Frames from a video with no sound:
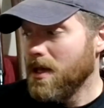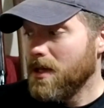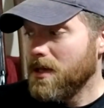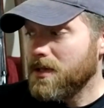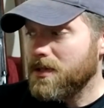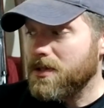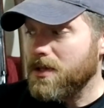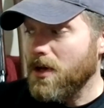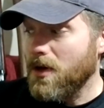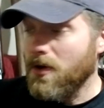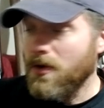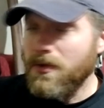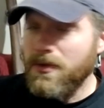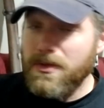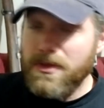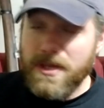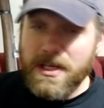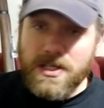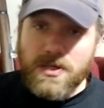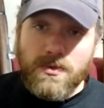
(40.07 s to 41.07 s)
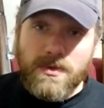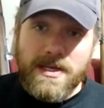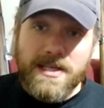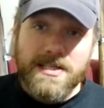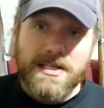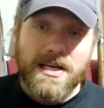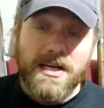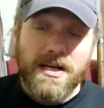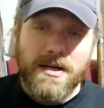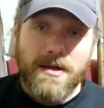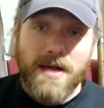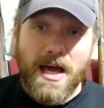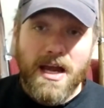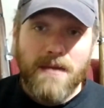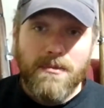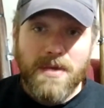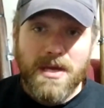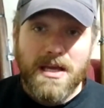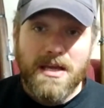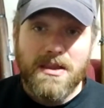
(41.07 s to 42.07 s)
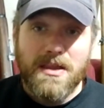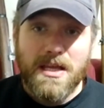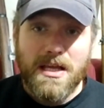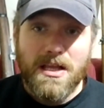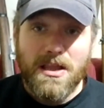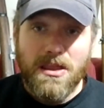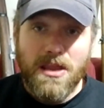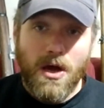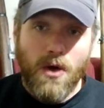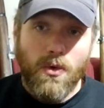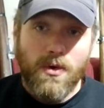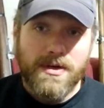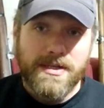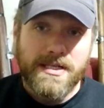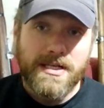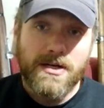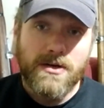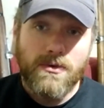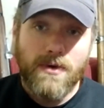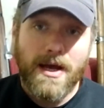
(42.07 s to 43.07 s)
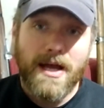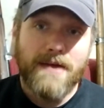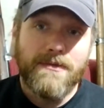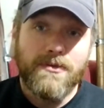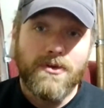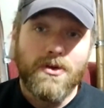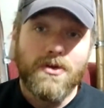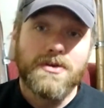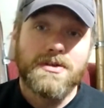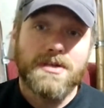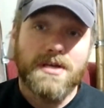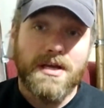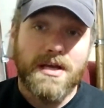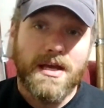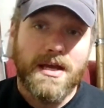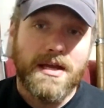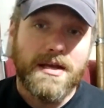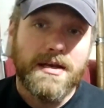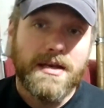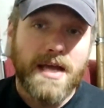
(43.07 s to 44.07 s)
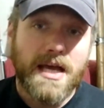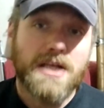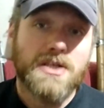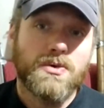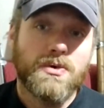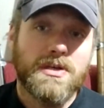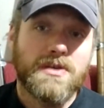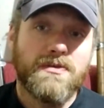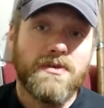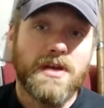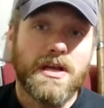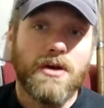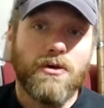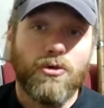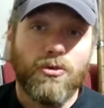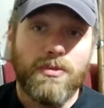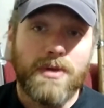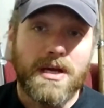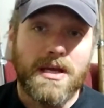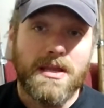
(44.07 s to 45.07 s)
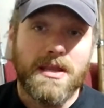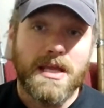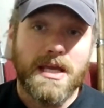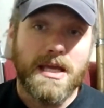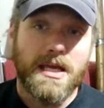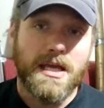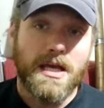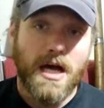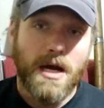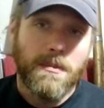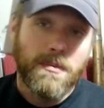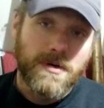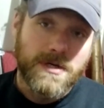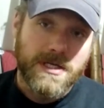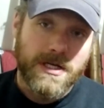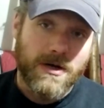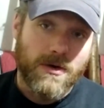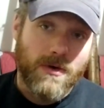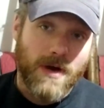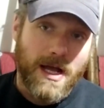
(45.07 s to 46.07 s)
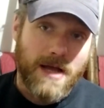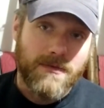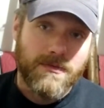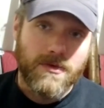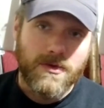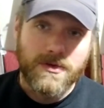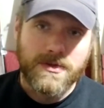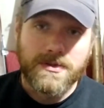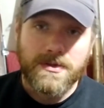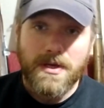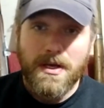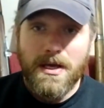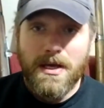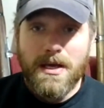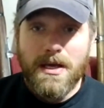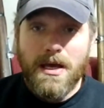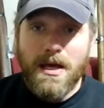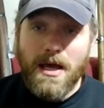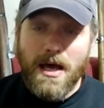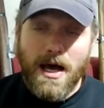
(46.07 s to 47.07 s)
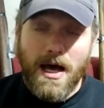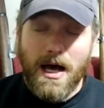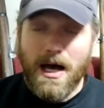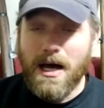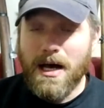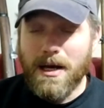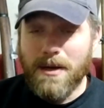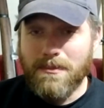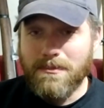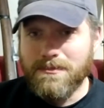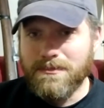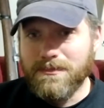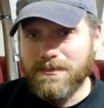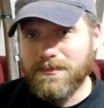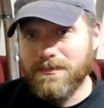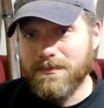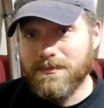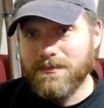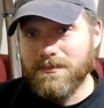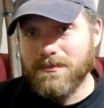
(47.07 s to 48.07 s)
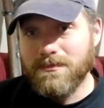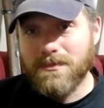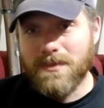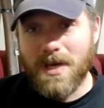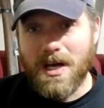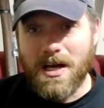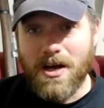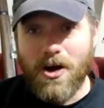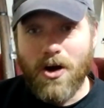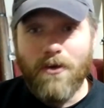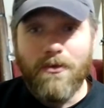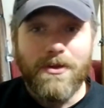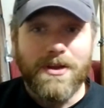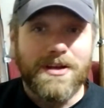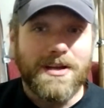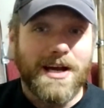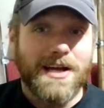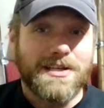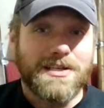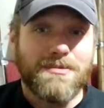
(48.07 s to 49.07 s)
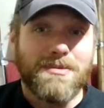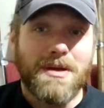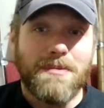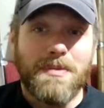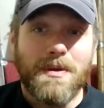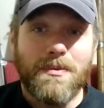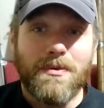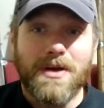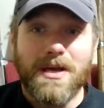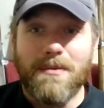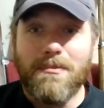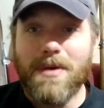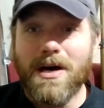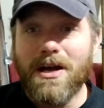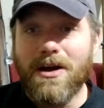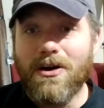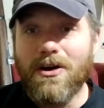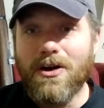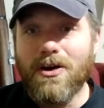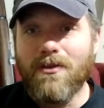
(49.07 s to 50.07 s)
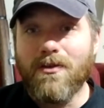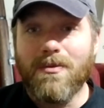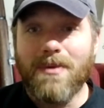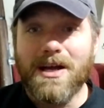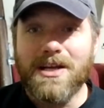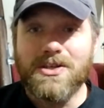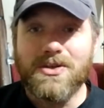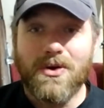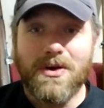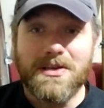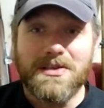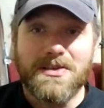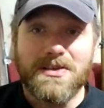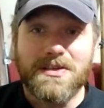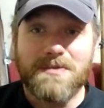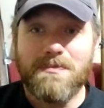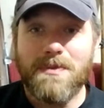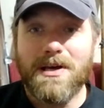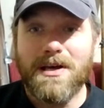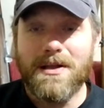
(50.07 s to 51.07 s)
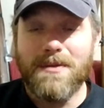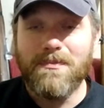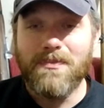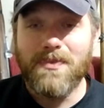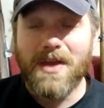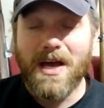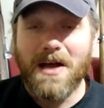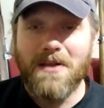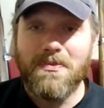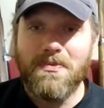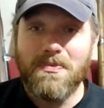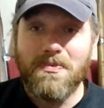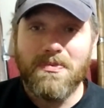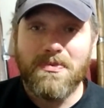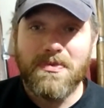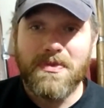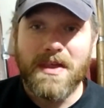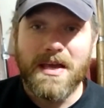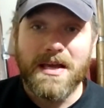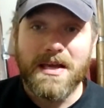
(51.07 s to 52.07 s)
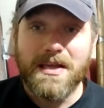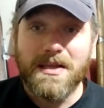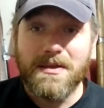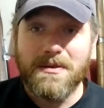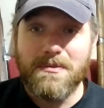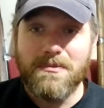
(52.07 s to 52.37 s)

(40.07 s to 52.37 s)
So this week's going to kind of be the lower tier rifles, and next week's video will be the upper tier rifles. Um, Hopefully not too many people get butthurt over my choices, but I think